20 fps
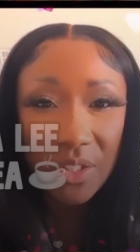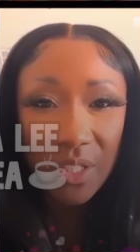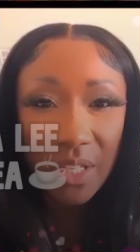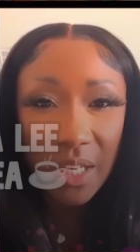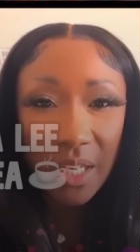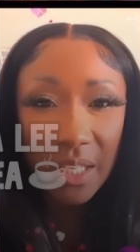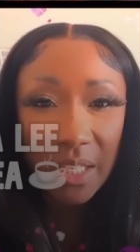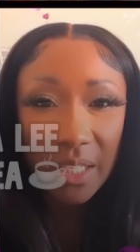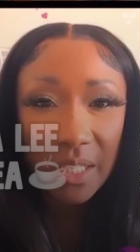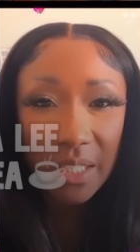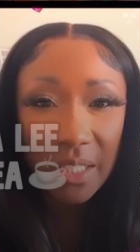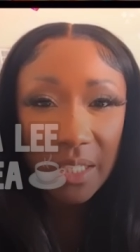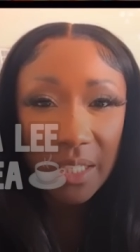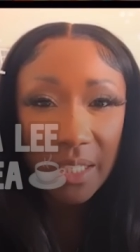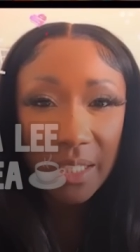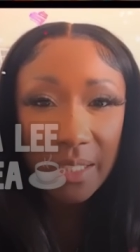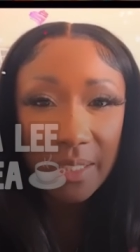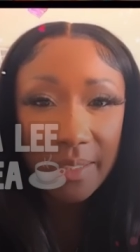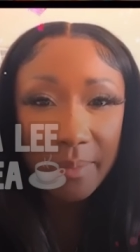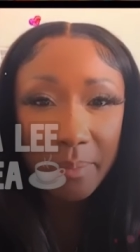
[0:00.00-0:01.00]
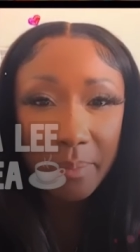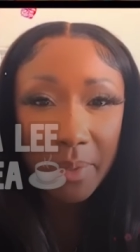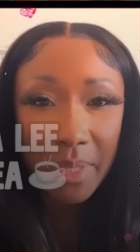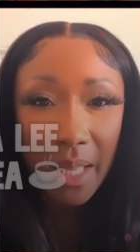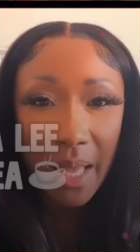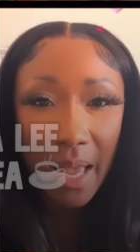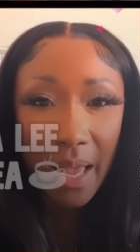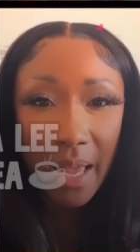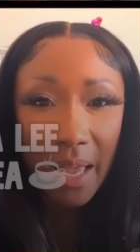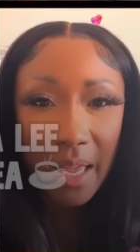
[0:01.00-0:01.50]
Jaden is
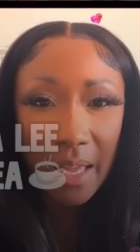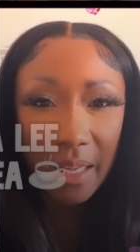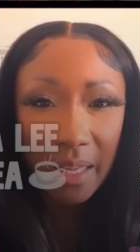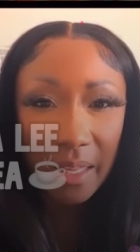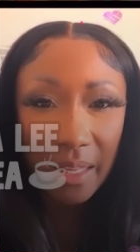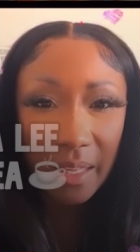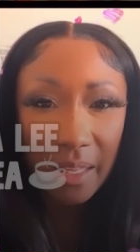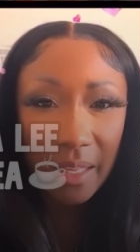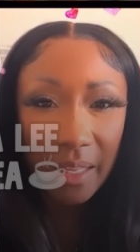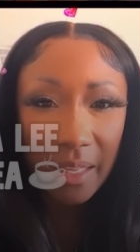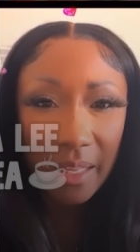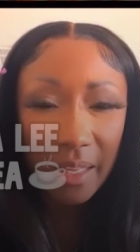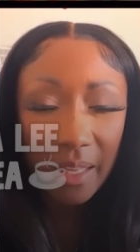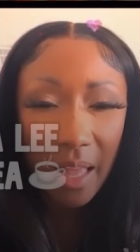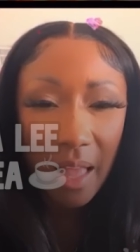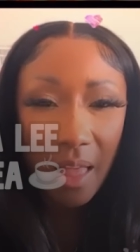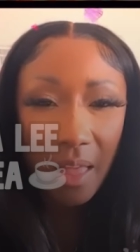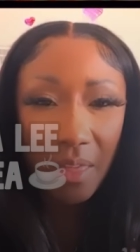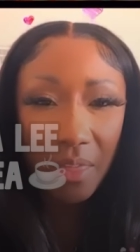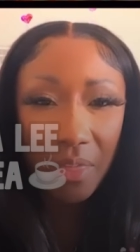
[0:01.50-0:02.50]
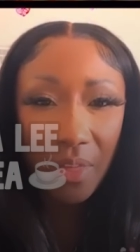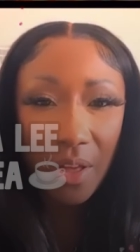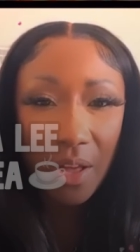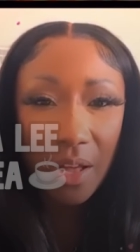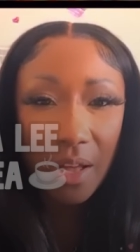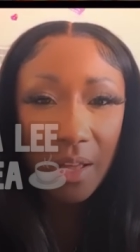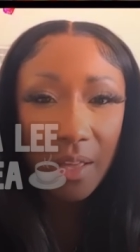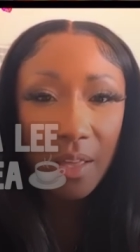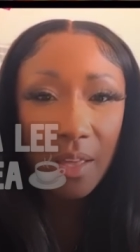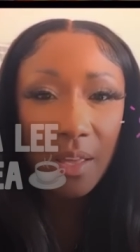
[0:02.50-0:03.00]
black, I
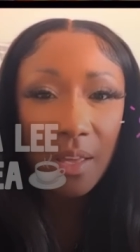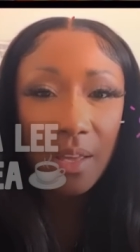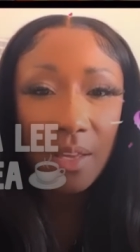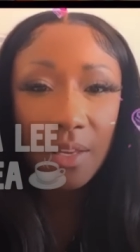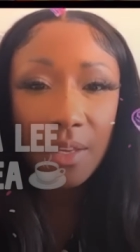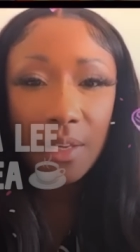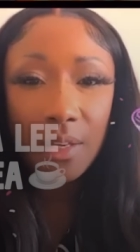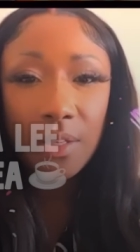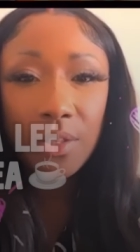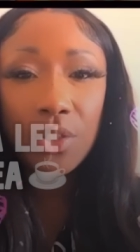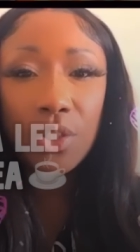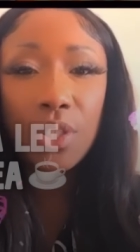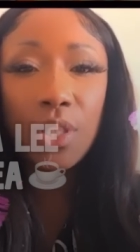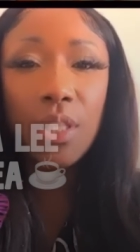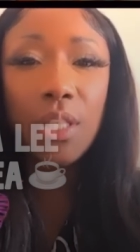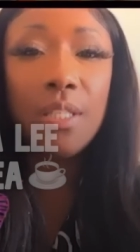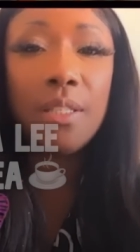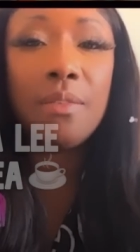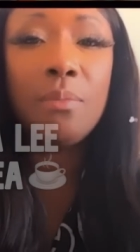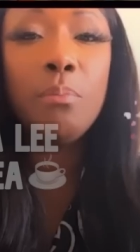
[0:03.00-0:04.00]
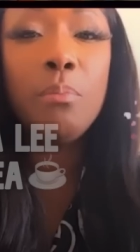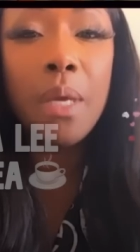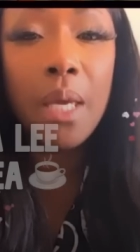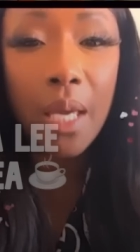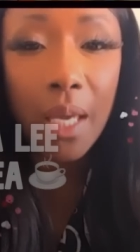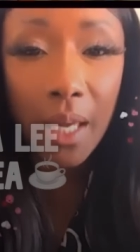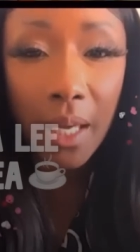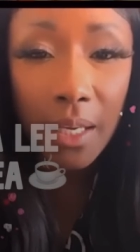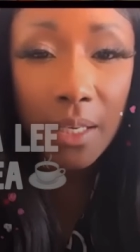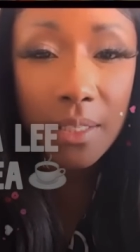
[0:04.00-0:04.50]
thought. She's
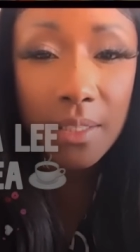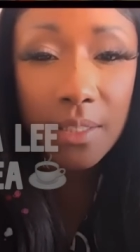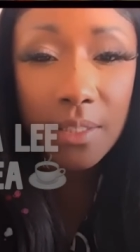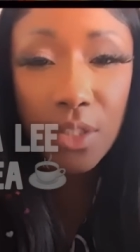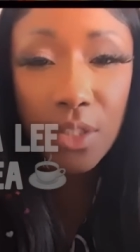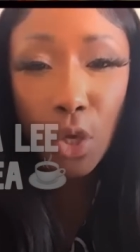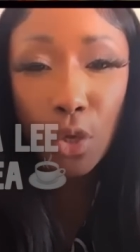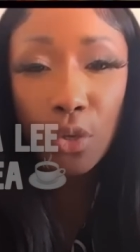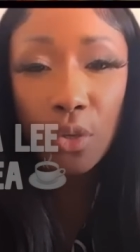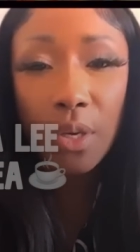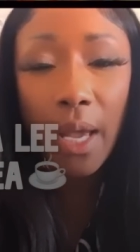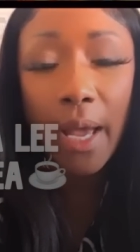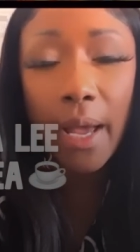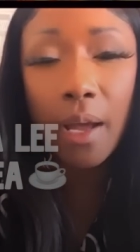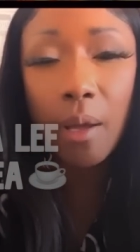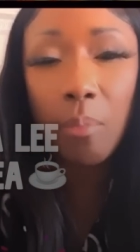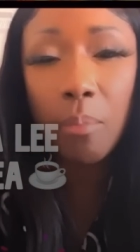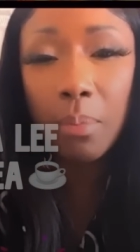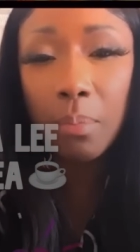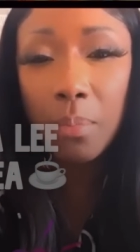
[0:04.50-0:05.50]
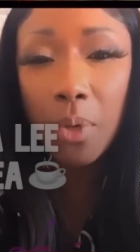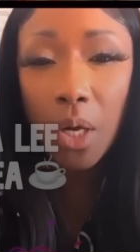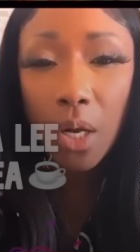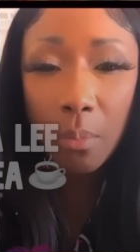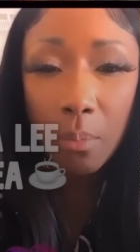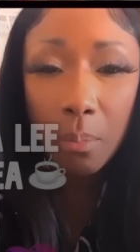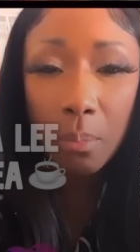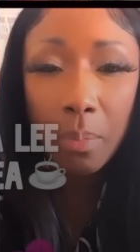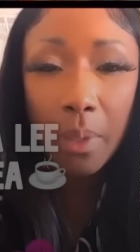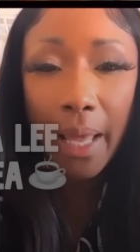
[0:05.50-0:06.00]
mixed. So you got
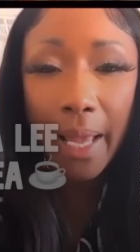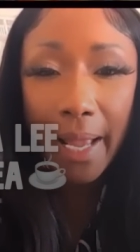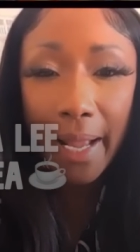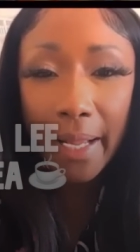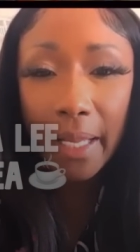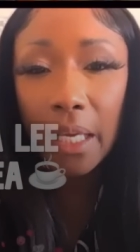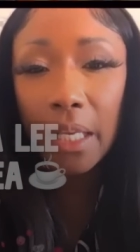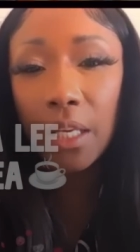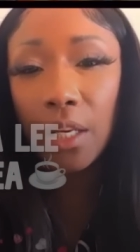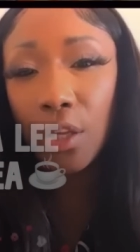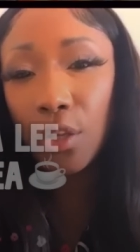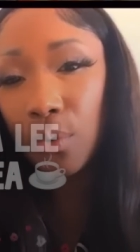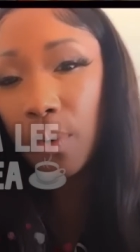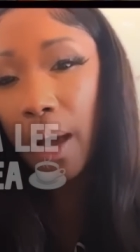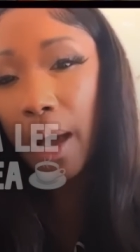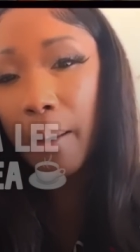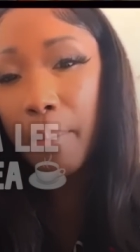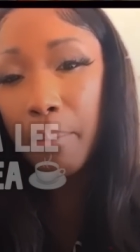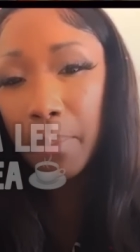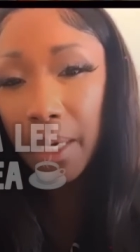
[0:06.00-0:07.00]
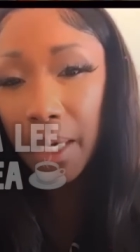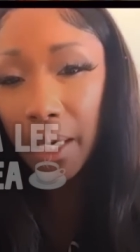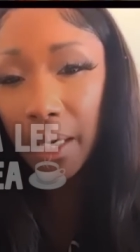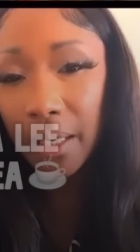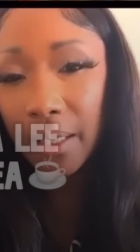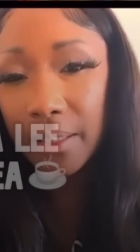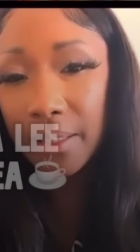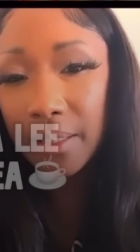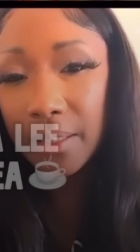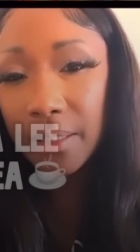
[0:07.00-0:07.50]
black and then you got
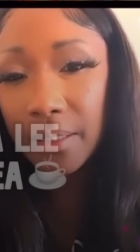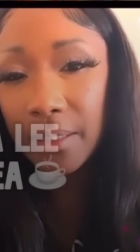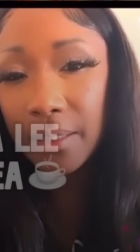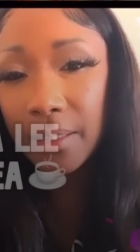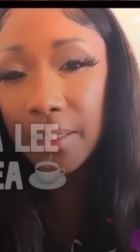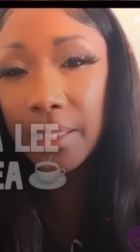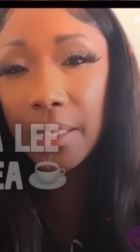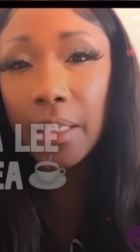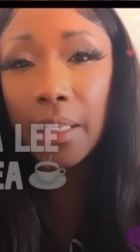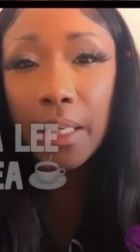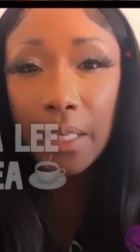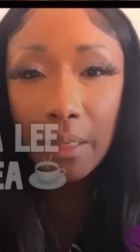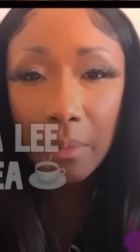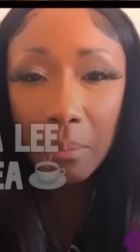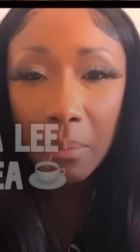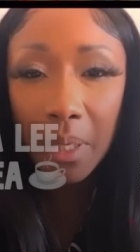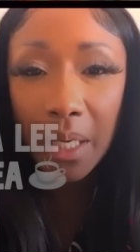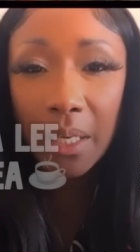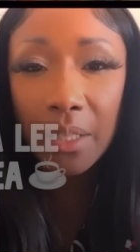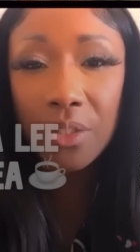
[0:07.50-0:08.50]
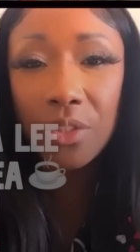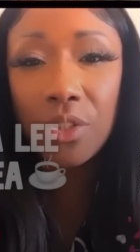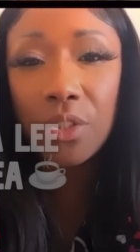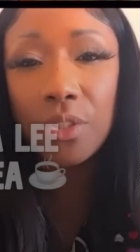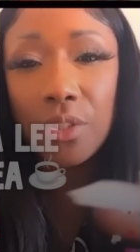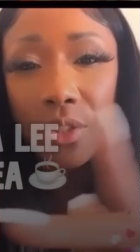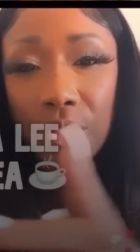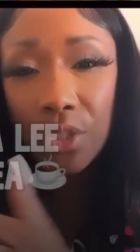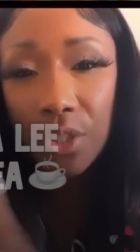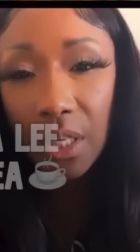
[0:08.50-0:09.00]
mixed. Selena mixed,
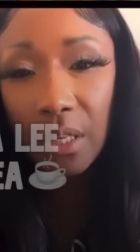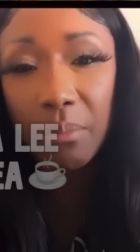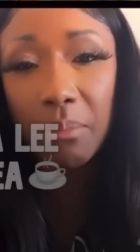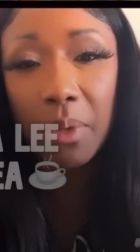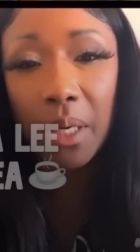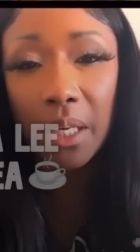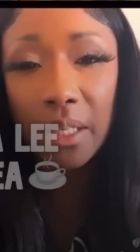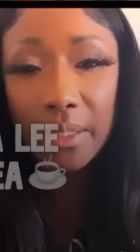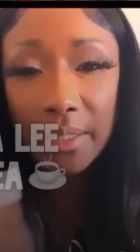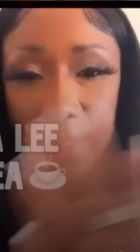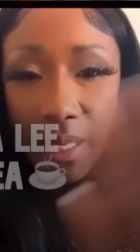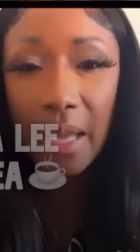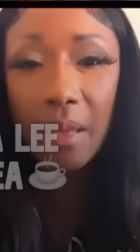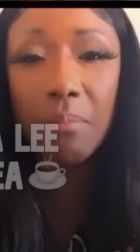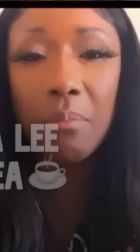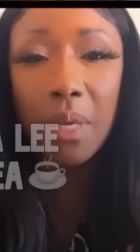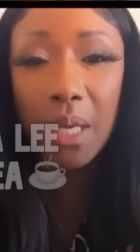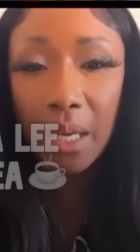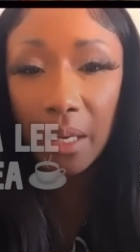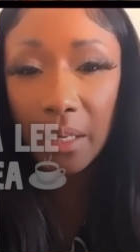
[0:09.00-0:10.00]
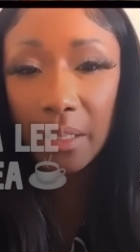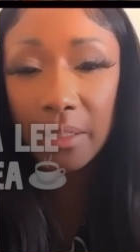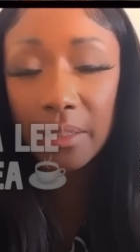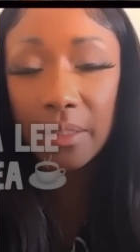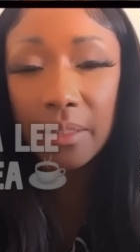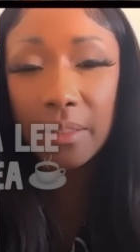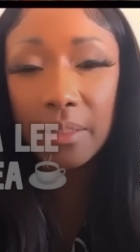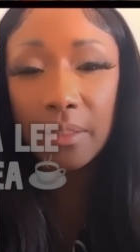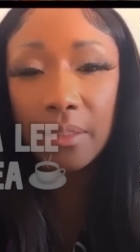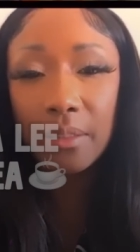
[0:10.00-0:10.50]
she mixed, they
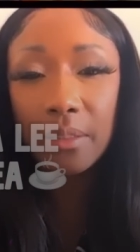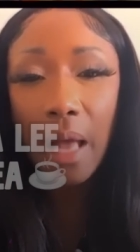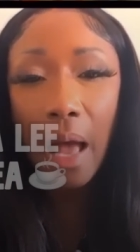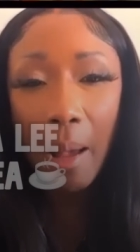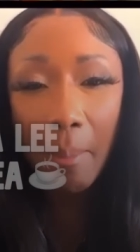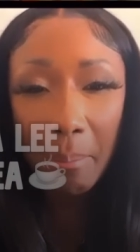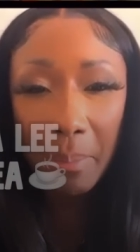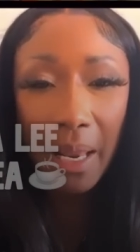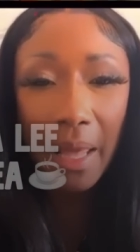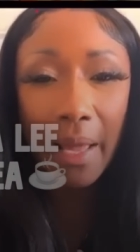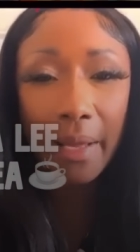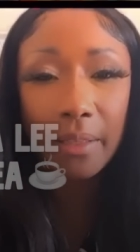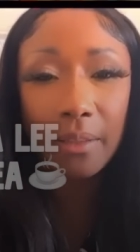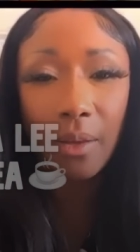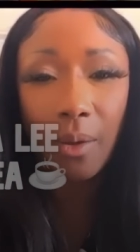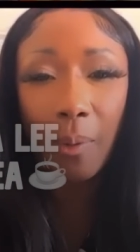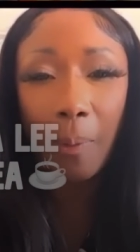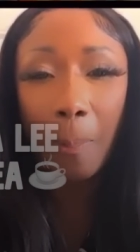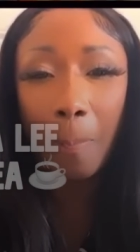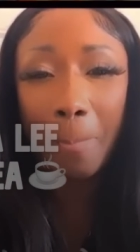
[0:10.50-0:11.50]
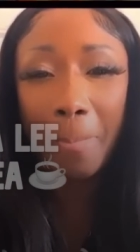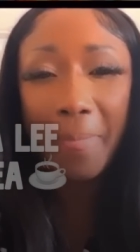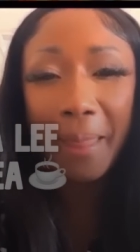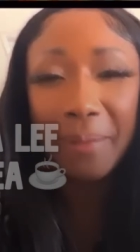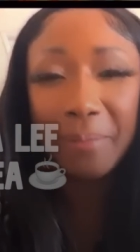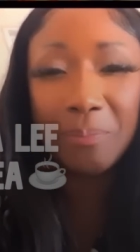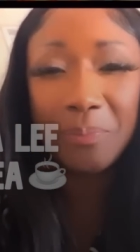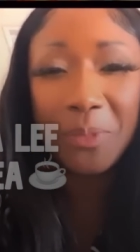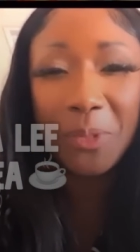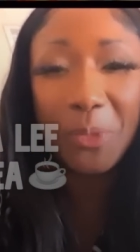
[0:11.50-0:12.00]
mixed. I'm black though.
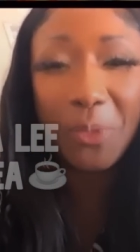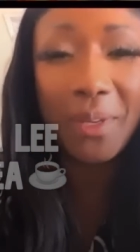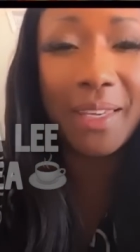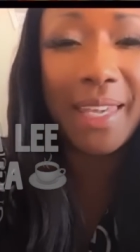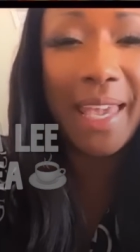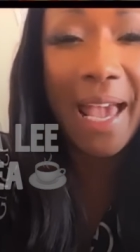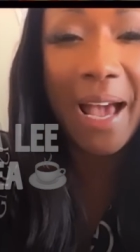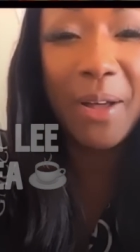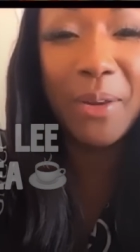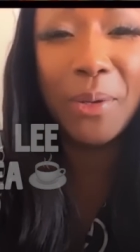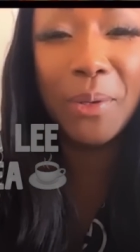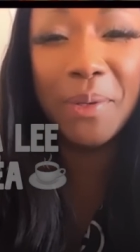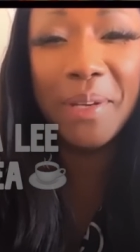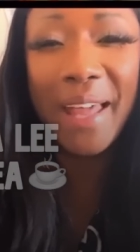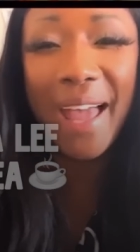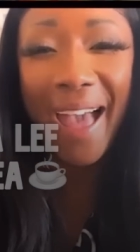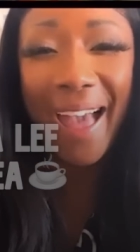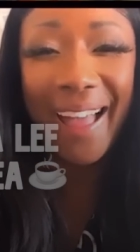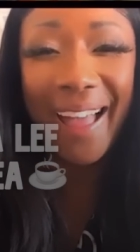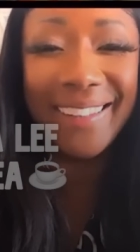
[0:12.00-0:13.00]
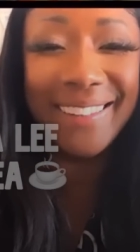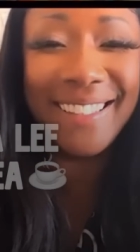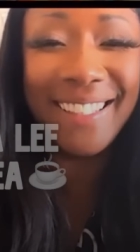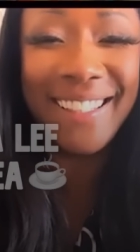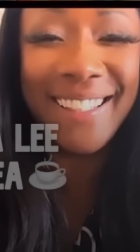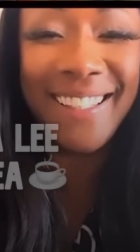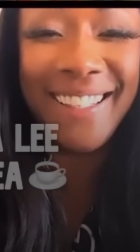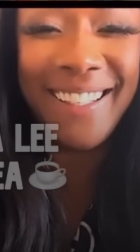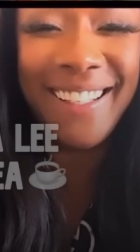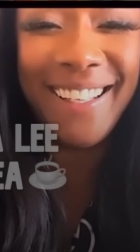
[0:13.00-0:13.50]
You can count on
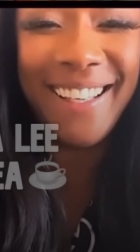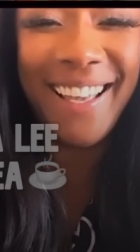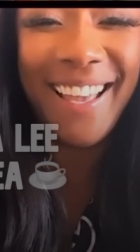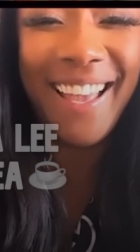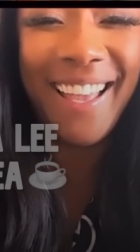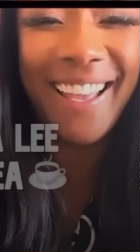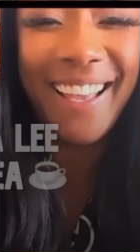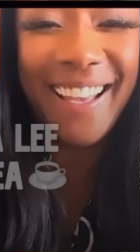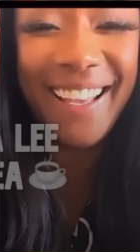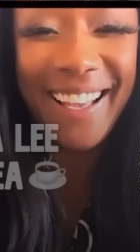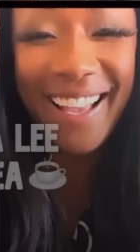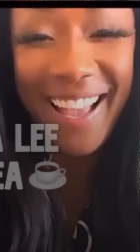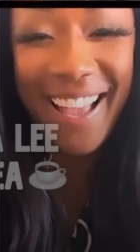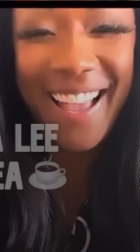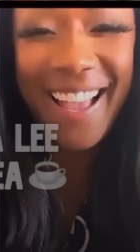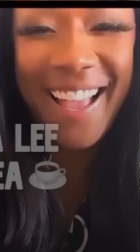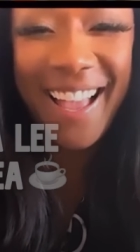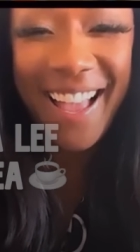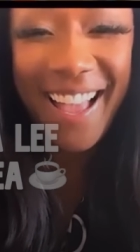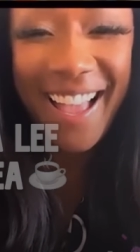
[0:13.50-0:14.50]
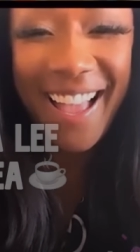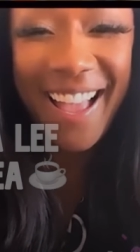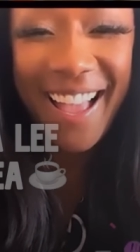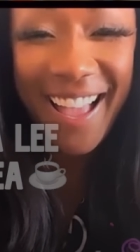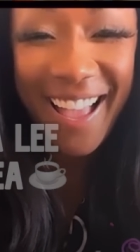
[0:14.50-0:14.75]
that.